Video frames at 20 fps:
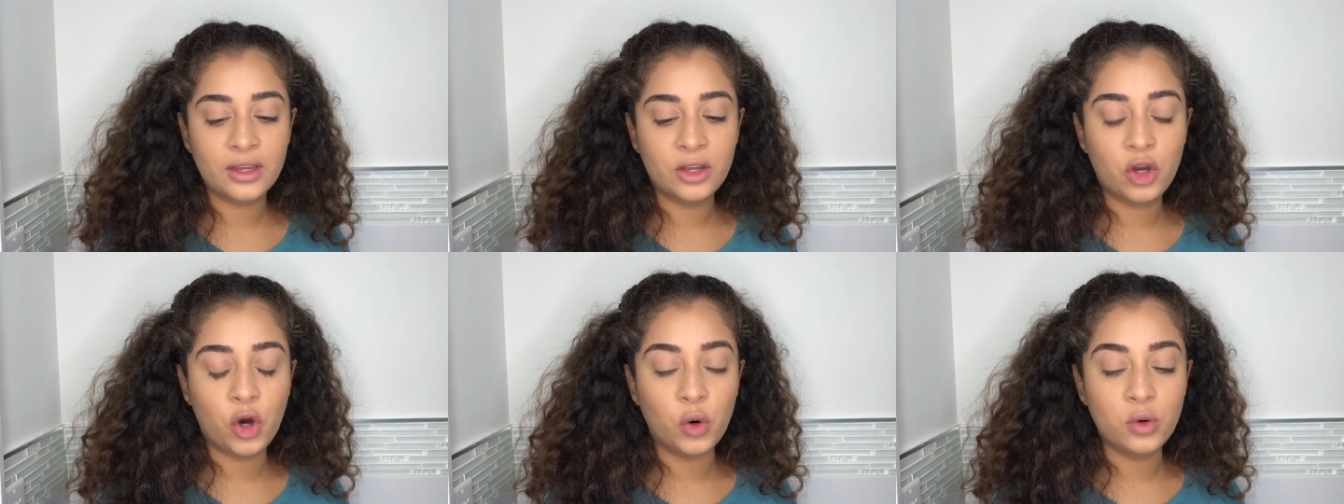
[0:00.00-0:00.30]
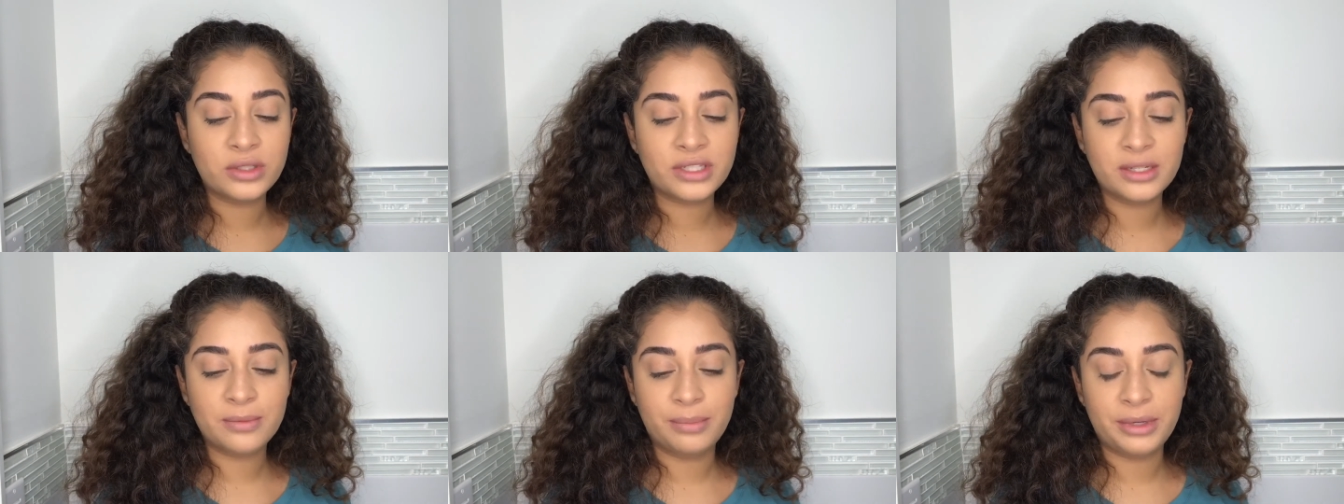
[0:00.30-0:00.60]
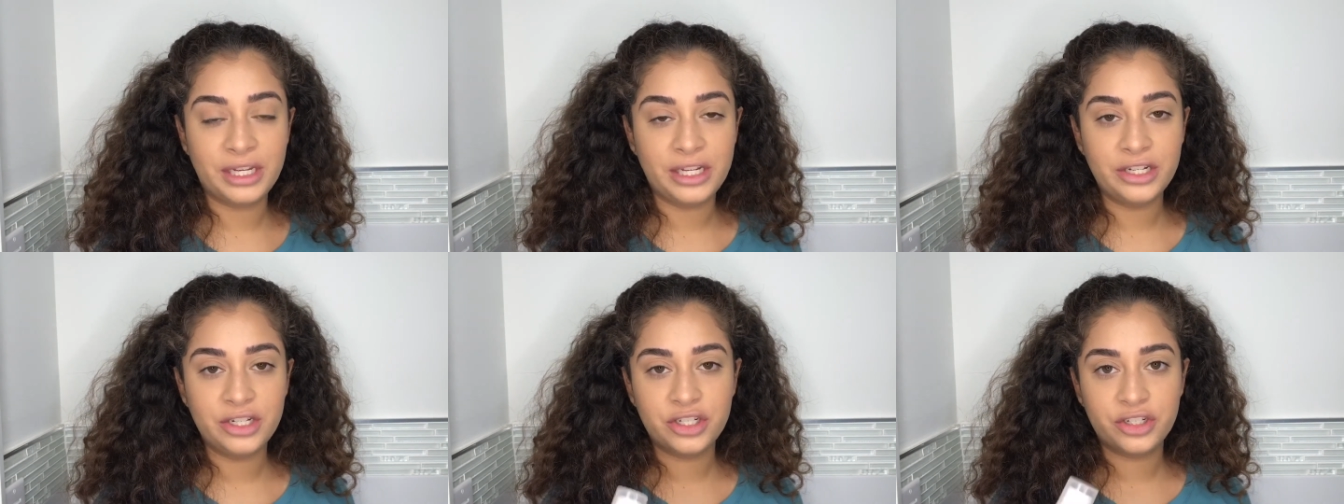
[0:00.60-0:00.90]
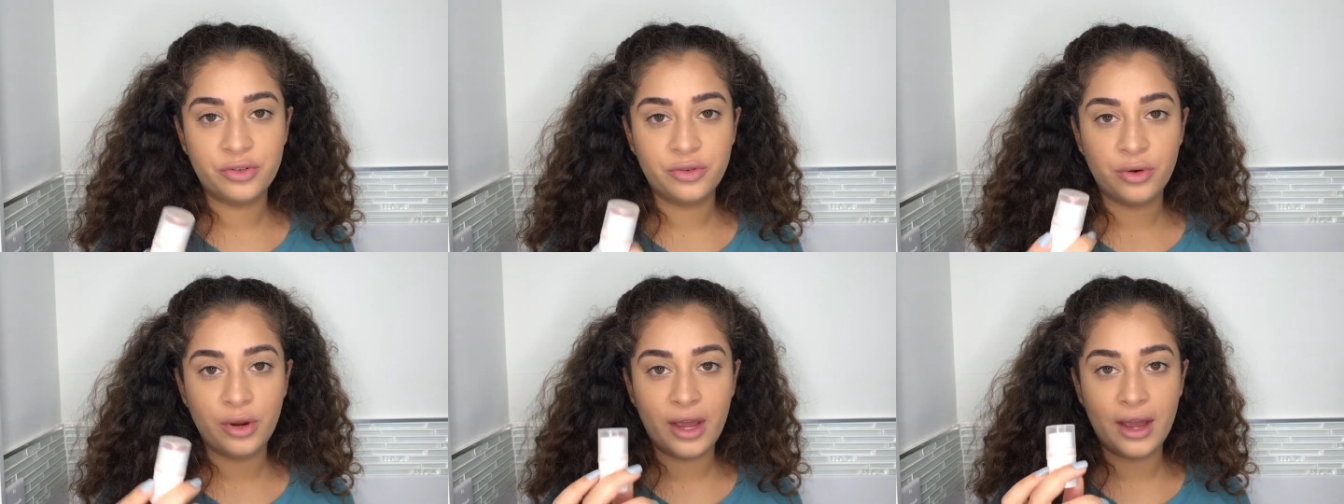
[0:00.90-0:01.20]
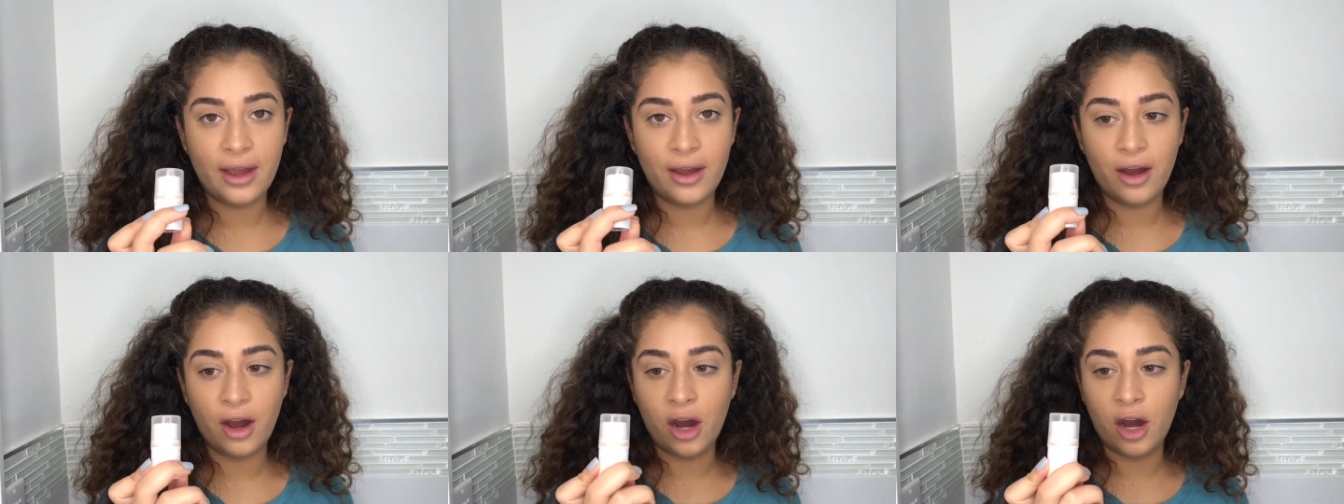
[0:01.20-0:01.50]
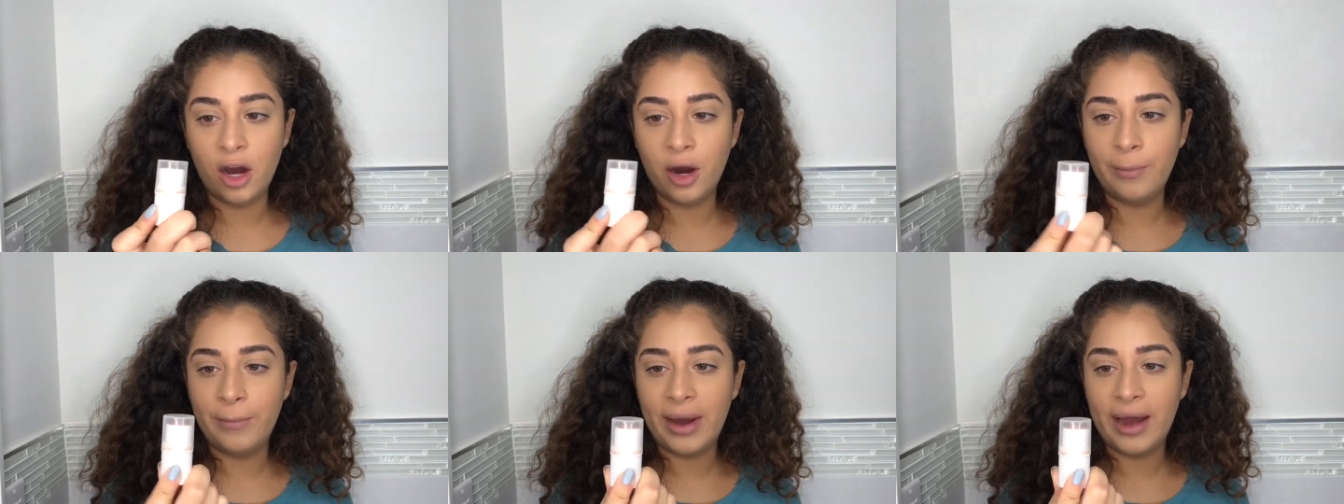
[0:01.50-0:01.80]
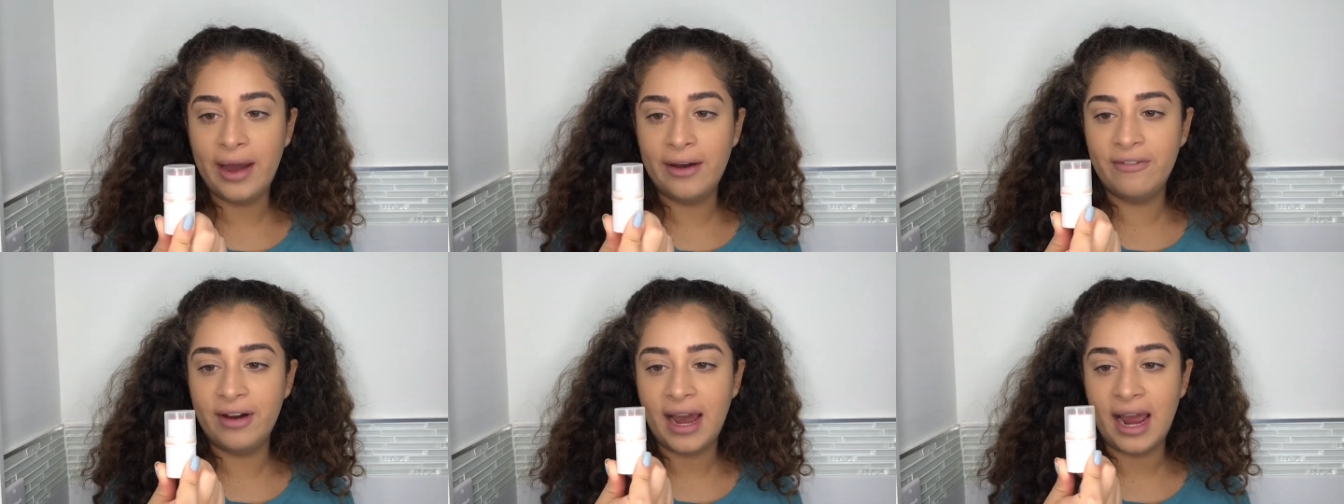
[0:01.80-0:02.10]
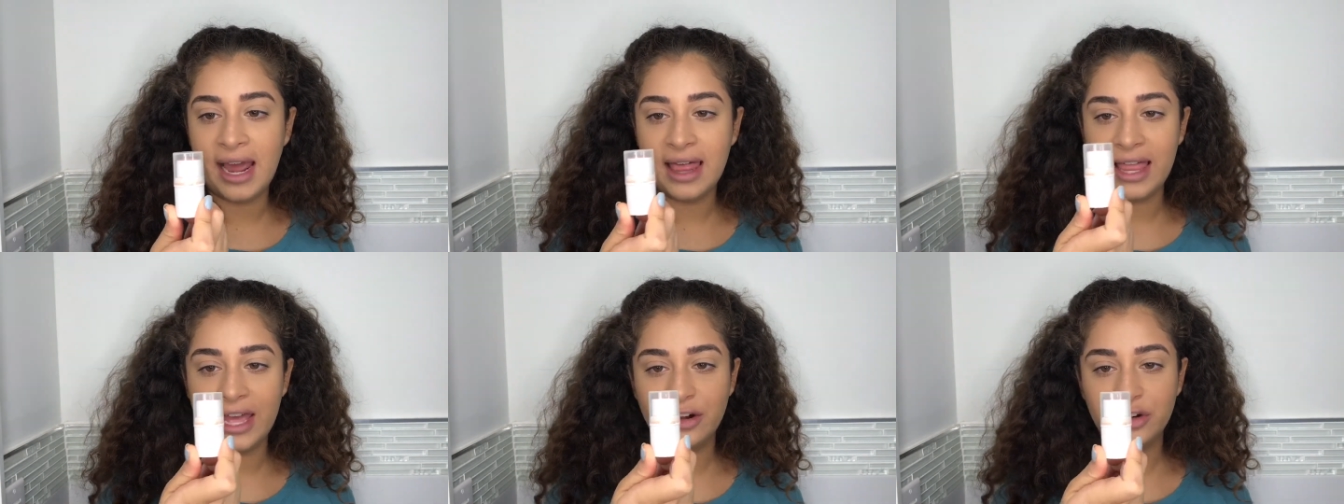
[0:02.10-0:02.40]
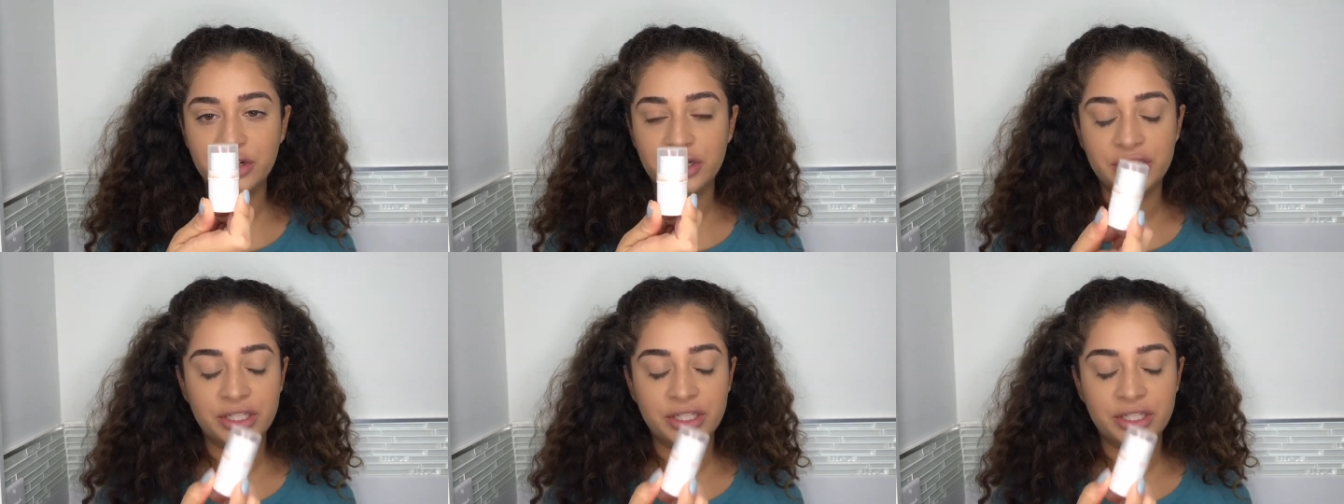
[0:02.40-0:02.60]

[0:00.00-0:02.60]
Golden Peach highlighter